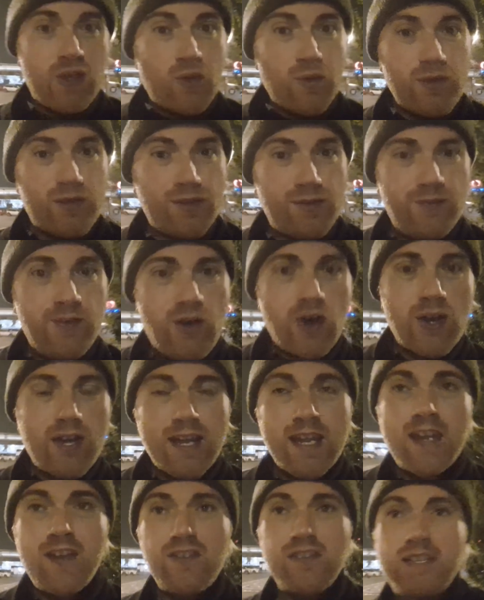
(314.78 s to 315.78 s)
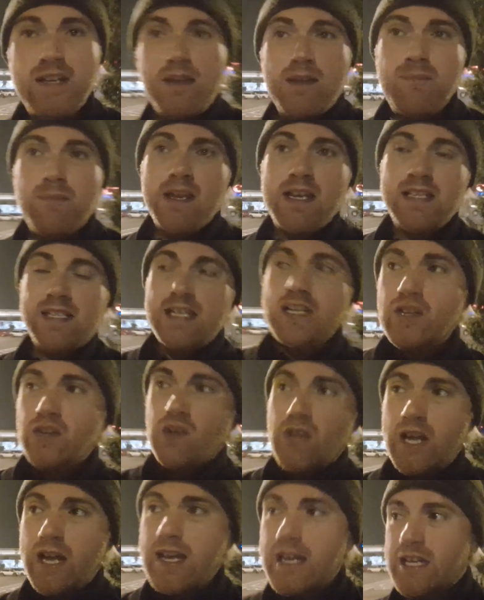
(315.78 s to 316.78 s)
with the fog, it makes it look
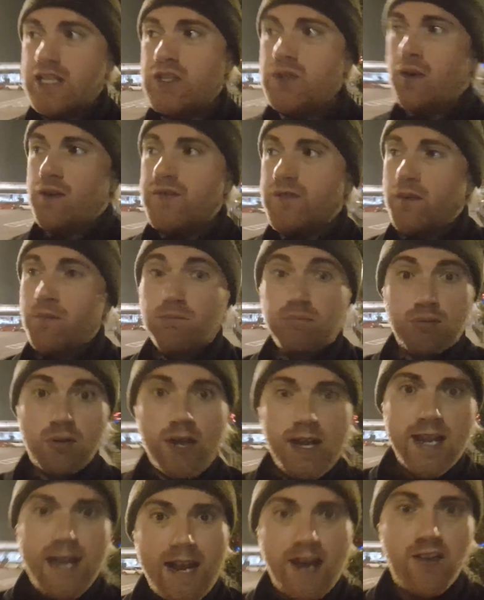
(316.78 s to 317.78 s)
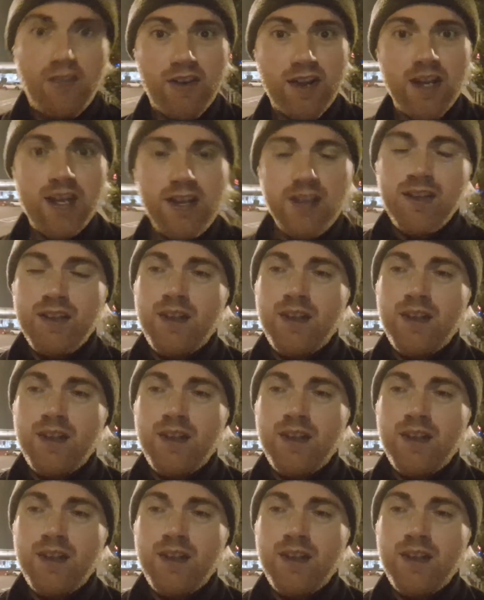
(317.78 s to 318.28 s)
like sort of a bright area.